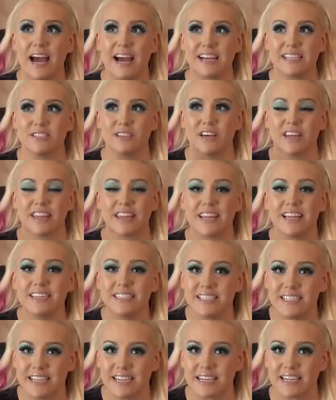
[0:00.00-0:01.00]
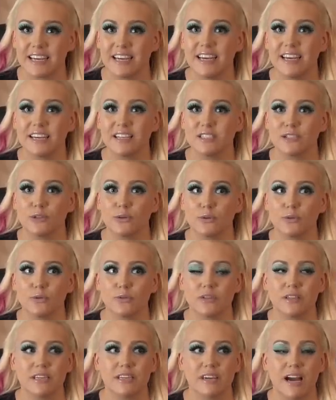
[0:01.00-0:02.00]
as authentic
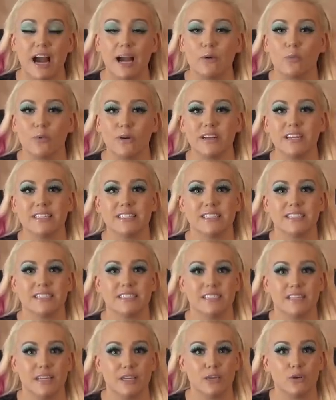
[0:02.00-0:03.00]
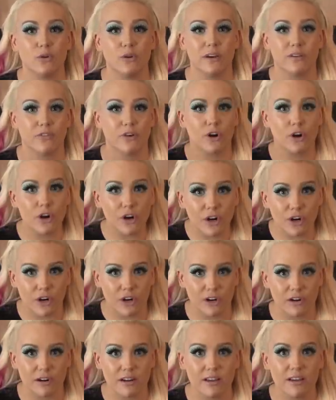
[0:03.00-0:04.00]
to the eyewitnesses that you have
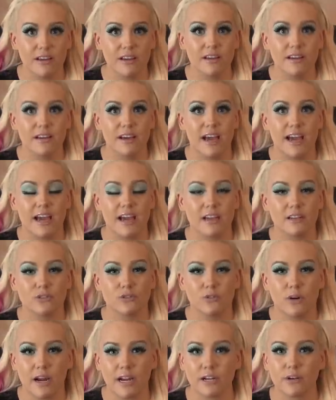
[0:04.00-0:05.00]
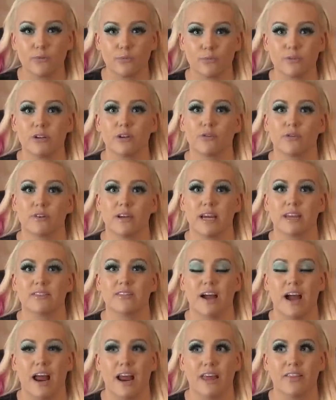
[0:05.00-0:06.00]
heard and trying to recreate
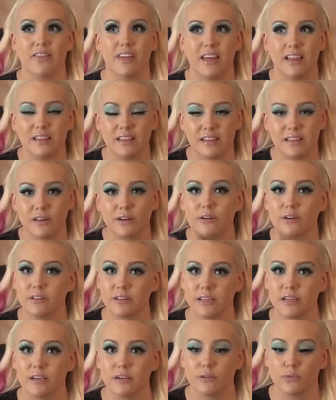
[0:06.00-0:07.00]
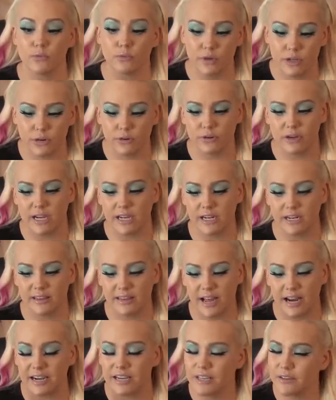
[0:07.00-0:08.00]
that, and they literally recreated
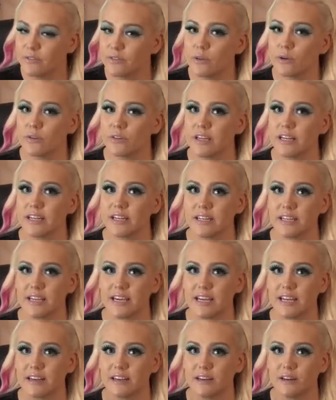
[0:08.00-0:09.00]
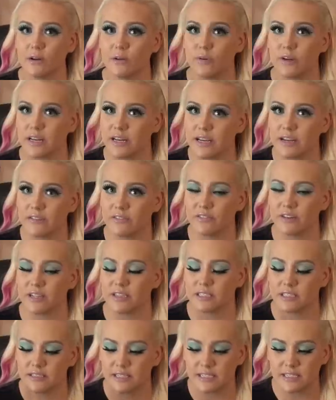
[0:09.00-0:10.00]
that. Even though they didn't get, you know, any
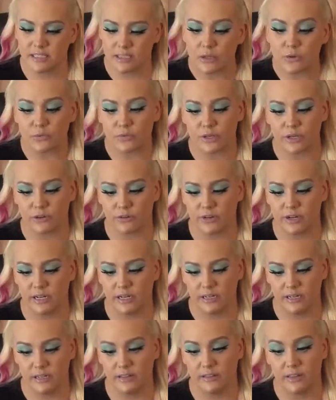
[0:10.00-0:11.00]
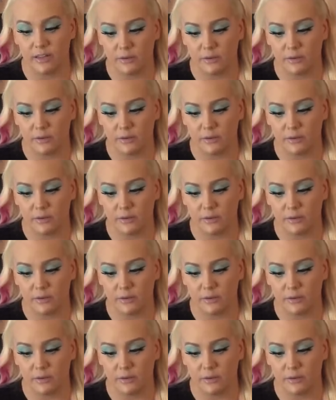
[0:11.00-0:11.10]
evidence, they still recreated it.